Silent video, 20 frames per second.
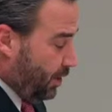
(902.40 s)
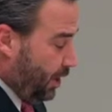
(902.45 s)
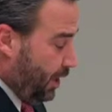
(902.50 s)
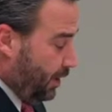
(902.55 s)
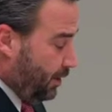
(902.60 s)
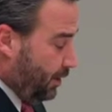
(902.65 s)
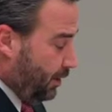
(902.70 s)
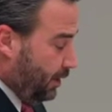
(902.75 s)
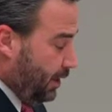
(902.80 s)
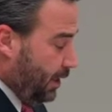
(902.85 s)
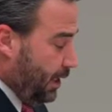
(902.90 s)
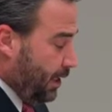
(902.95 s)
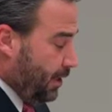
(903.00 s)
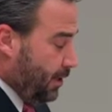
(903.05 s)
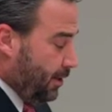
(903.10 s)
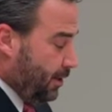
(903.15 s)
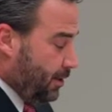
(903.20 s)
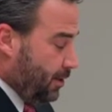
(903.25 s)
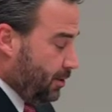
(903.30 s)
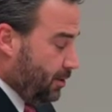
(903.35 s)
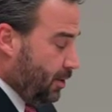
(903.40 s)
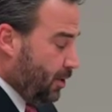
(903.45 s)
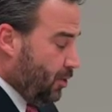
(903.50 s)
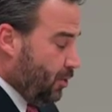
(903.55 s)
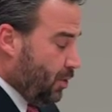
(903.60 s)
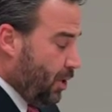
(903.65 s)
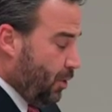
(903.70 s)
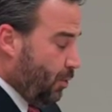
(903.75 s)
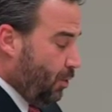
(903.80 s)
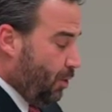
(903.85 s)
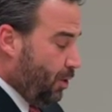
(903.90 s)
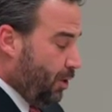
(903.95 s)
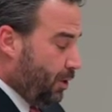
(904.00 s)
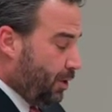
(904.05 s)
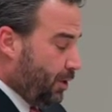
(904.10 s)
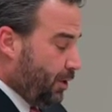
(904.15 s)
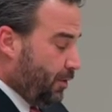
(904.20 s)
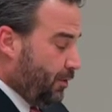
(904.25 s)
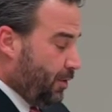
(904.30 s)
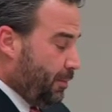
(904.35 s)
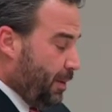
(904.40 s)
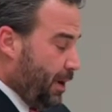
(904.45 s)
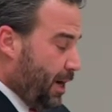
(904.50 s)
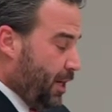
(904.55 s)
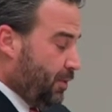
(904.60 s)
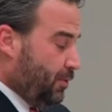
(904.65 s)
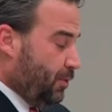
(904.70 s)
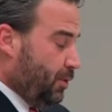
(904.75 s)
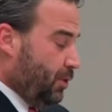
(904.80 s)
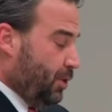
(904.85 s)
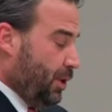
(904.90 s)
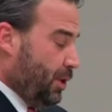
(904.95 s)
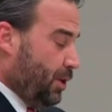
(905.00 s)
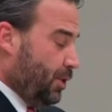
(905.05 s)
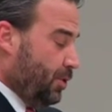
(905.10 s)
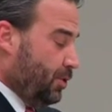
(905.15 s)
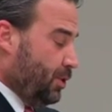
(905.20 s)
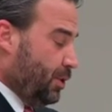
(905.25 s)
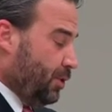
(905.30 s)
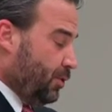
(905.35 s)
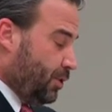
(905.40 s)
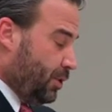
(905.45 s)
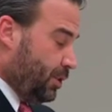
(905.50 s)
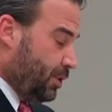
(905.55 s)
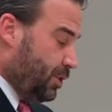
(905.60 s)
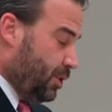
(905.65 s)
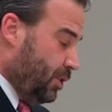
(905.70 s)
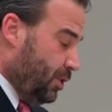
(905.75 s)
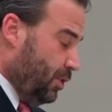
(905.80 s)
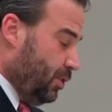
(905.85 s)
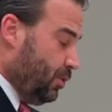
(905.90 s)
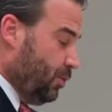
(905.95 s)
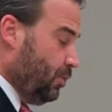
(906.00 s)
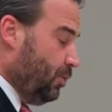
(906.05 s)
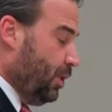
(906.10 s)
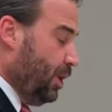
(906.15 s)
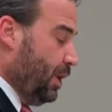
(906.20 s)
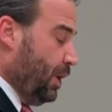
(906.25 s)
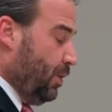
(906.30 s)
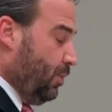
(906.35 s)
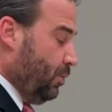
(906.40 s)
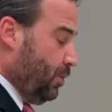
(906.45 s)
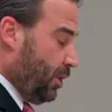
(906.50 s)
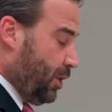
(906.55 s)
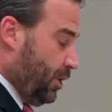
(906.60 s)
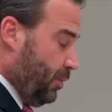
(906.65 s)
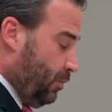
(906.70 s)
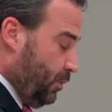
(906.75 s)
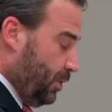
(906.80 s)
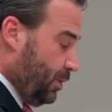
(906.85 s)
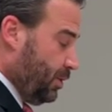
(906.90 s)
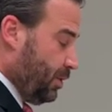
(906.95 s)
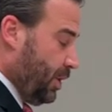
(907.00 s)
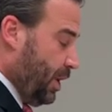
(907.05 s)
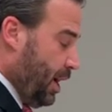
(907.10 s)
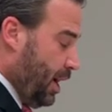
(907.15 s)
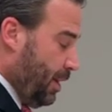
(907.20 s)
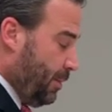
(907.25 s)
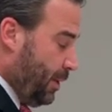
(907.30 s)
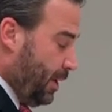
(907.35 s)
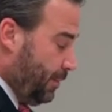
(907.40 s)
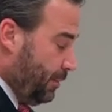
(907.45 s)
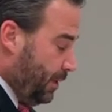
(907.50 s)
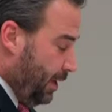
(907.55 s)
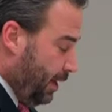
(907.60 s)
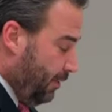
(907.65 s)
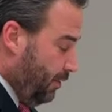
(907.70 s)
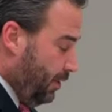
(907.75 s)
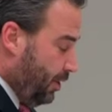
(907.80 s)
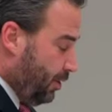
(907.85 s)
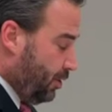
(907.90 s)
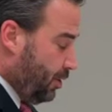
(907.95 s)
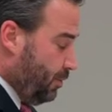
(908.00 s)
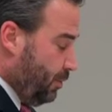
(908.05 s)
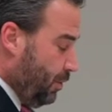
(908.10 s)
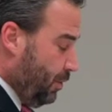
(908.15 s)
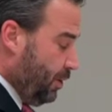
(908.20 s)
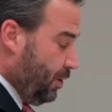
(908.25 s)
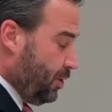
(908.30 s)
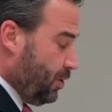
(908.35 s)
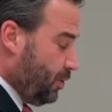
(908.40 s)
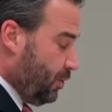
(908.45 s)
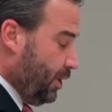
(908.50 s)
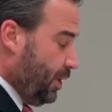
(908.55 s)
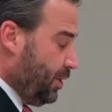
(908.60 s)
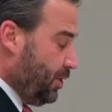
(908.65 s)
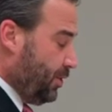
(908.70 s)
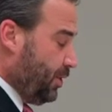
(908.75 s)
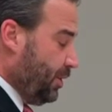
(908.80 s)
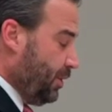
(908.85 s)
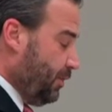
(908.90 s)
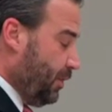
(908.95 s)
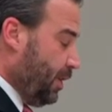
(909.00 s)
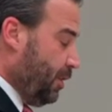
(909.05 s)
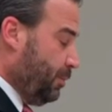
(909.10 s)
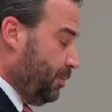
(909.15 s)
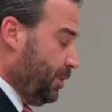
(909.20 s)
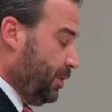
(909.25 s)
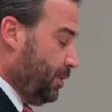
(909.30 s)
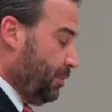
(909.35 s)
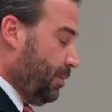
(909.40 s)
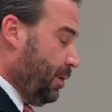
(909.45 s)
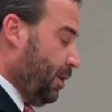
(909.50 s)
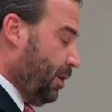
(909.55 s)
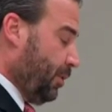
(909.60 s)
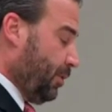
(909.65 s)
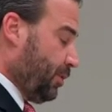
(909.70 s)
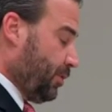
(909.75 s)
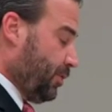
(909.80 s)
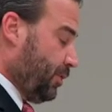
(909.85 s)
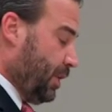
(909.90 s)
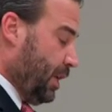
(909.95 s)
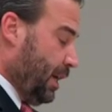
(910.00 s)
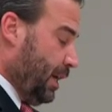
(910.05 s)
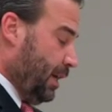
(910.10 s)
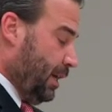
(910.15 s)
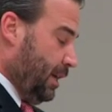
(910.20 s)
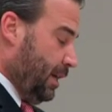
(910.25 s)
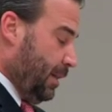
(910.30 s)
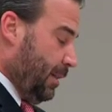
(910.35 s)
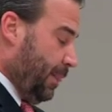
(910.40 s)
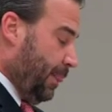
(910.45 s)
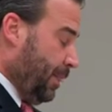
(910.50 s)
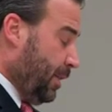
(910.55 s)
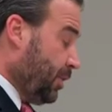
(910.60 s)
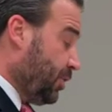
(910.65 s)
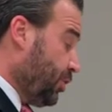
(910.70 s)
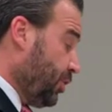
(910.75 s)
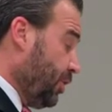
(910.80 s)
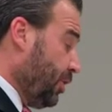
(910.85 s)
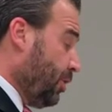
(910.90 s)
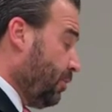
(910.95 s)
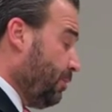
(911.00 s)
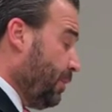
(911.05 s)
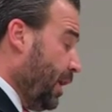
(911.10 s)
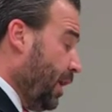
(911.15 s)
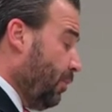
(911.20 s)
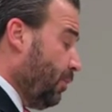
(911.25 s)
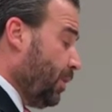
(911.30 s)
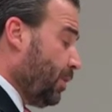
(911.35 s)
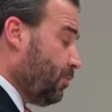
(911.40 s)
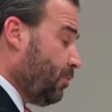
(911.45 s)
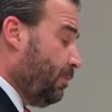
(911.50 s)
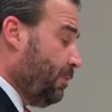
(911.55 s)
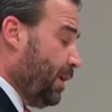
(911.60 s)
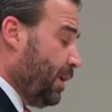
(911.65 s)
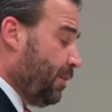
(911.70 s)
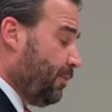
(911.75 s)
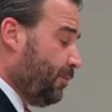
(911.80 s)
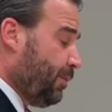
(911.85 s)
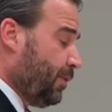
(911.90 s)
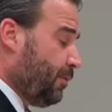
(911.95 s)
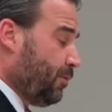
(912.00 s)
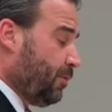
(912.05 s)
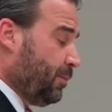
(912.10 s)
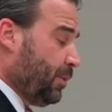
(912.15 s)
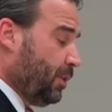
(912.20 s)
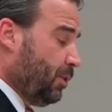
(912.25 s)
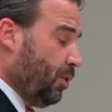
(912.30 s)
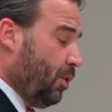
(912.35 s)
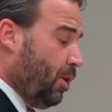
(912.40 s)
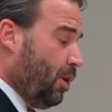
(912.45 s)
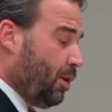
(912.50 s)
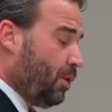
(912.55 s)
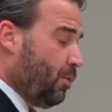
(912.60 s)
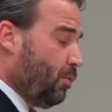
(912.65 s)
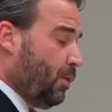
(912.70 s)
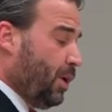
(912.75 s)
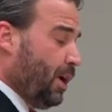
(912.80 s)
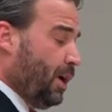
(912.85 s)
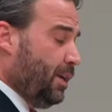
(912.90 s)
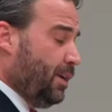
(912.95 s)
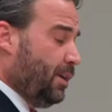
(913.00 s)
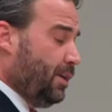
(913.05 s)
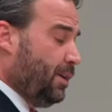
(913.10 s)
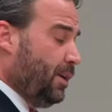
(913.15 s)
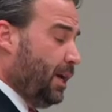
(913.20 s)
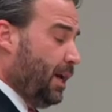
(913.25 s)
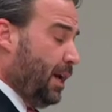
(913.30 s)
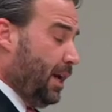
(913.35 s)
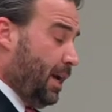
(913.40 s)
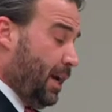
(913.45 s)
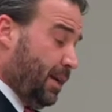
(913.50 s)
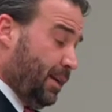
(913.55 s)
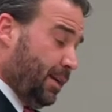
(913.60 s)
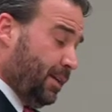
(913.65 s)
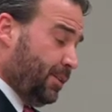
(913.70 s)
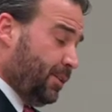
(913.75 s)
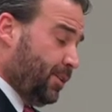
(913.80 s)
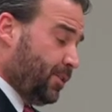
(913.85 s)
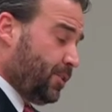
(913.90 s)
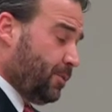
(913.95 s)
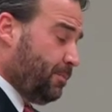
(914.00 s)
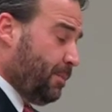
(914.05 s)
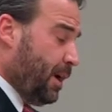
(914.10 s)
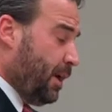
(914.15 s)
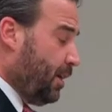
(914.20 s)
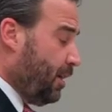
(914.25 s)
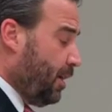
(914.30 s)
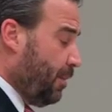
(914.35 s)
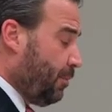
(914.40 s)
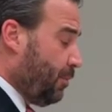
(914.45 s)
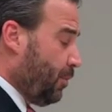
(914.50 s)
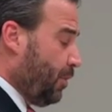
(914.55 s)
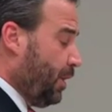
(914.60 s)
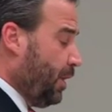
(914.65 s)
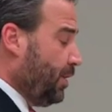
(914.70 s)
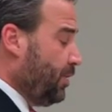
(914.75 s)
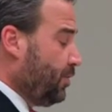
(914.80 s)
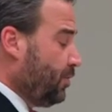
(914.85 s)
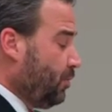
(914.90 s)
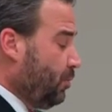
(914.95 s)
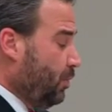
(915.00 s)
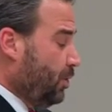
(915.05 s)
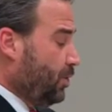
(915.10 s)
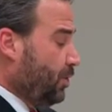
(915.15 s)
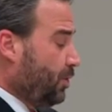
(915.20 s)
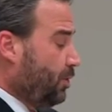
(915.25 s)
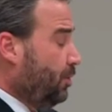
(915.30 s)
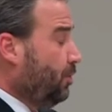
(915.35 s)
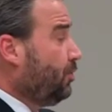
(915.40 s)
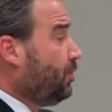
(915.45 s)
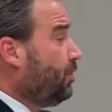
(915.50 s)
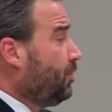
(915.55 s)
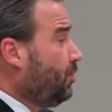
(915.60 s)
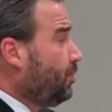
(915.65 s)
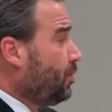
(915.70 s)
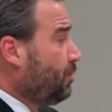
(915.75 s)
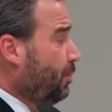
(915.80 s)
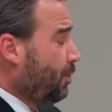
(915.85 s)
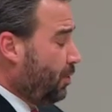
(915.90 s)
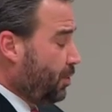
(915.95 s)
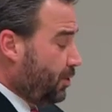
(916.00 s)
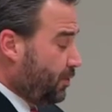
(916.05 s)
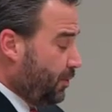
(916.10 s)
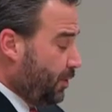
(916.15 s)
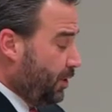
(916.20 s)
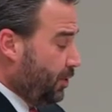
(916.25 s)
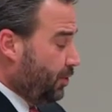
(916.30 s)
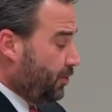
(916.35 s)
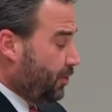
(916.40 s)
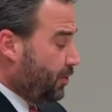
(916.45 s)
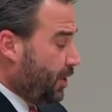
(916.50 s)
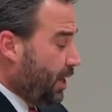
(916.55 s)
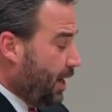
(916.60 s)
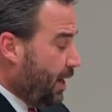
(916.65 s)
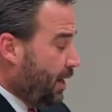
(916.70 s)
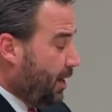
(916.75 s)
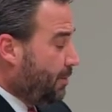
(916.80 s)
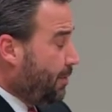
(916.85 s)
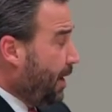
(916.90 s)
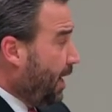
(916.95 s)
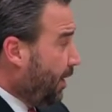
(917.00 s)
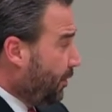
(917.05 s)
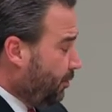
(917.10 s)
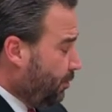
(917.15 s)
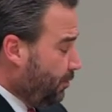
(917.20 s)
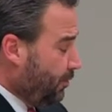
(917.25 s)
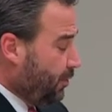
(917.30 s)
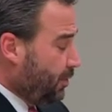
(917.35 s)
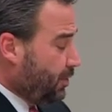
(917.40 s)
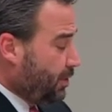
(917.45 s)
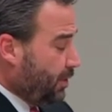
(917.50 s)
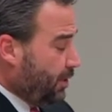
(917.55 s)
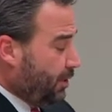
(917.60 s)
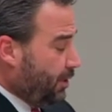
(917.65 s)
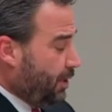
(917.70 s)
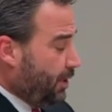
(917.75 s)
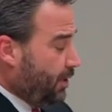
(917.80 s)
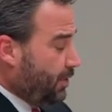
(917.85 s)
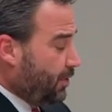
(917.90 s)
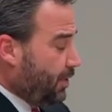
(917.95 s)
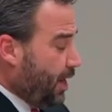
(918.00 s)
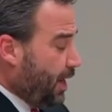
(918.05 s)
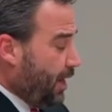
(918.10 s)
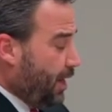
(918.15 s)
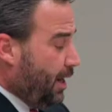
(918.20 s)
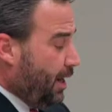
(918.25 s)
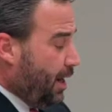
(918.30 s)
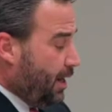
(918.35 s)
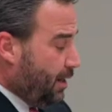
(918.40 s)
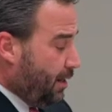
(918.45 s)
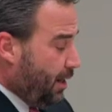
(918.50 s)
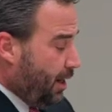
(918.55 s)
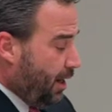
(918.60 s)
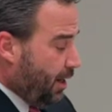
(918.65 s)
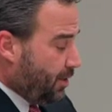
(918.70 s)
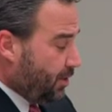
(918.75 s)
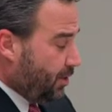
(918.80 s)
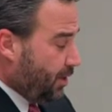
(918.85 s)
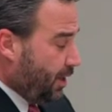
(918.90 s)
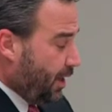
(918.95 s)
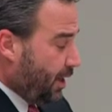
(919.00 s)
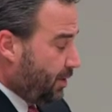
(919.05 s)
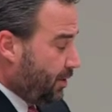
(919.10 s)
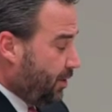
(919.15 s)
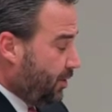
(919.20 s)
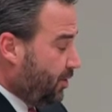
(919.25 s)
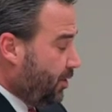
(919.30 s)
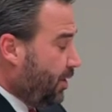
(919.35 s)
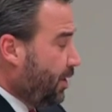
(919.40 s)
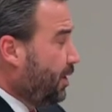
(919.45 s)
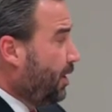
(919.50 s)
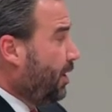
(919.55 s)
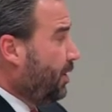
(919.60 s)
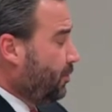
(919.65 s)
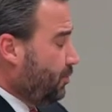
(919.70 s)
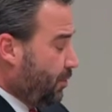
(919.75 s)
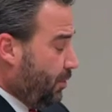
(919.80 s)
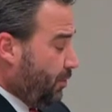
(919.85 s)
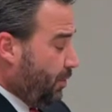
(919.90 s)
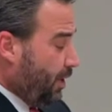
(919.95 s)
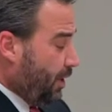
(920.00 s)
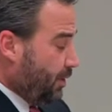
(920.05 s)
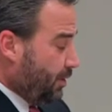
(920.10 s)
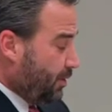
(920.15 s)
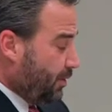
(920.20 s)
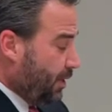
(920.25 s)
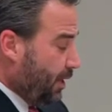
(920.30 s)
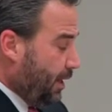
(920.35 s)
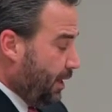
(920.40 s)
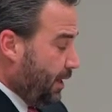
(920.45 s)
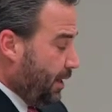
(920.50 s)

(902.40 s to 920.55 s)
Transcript: will take the lead and continue our work of the past few years, and he'll continue working with Tom on paving our community streets and developing the parks. This year, Melwick will benefit from the long-awaited and anticipated upgrades, which includes new sports fields, bathroom facilities, and enhanced exits and entryways.